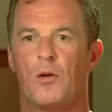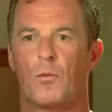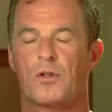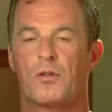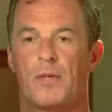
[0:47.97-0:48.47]

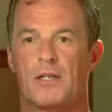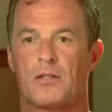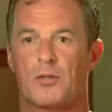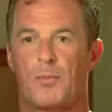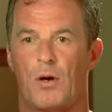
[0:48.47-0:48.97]
Worked the
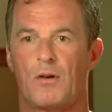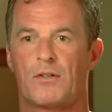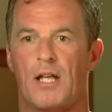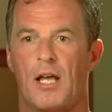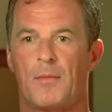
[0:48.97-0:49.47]
business part
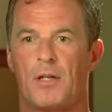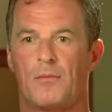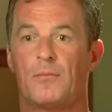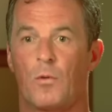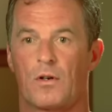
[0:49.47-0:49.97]
time, then
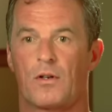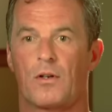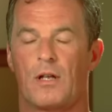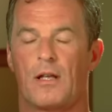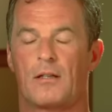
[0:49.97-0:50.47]
worked
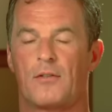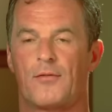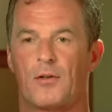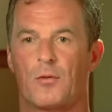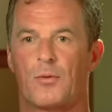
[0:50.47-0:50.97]
at the
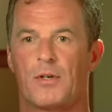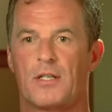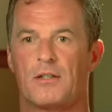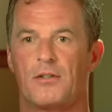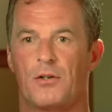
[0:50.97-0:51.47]
federal
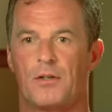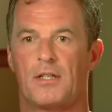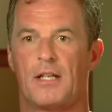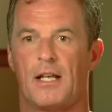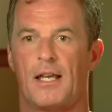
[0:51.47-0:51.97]
prison during
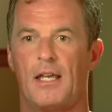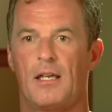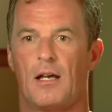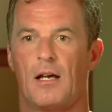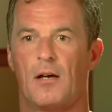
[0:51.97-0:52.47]
the day,
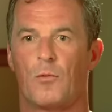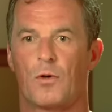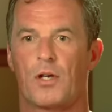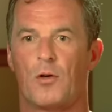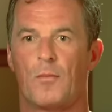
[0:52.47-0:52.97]
uh,
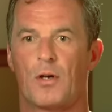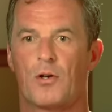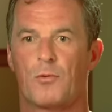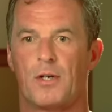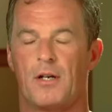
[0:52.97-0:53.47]
working on my
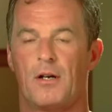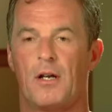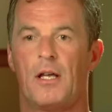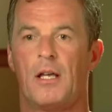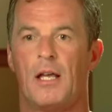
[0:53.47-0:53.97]
career.
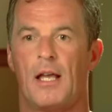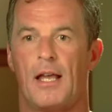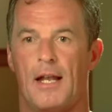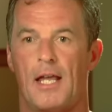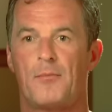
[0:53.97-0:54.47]

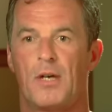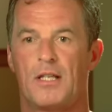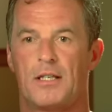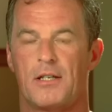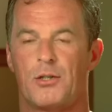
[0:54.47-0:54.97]
And eight
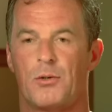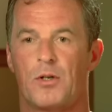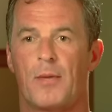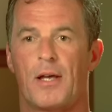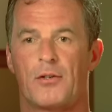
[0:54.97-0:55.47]
months into it,
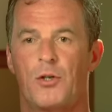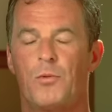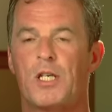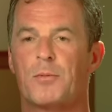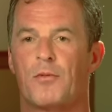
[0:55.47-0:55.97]
about two
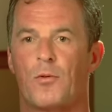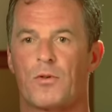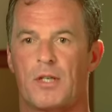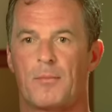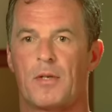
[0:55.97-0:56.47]
weeks before
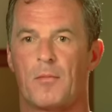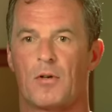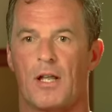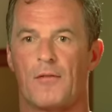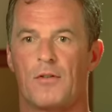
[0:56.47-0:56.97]
September
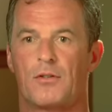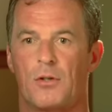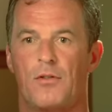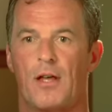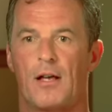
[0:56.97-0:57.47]
11th,
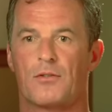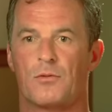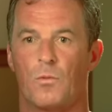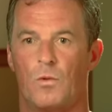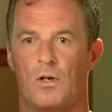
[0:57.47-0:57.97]

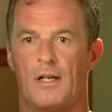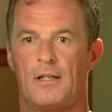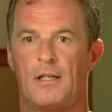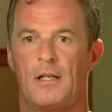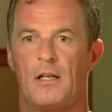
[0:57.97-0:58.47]
2001,
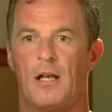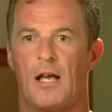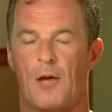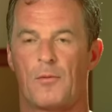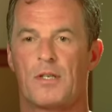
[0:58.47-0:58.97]

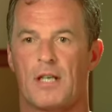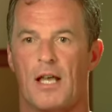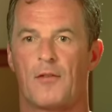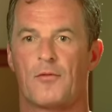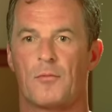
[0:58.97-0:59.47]
I
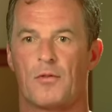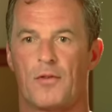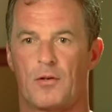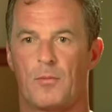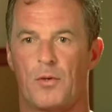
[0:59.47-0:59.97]
resigned from the
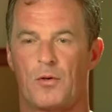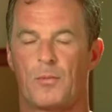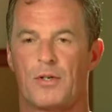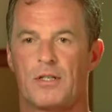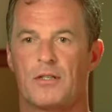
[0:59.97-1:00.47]
Federal Bureau of
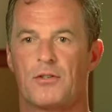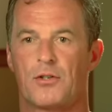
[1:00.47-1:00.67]
Prisons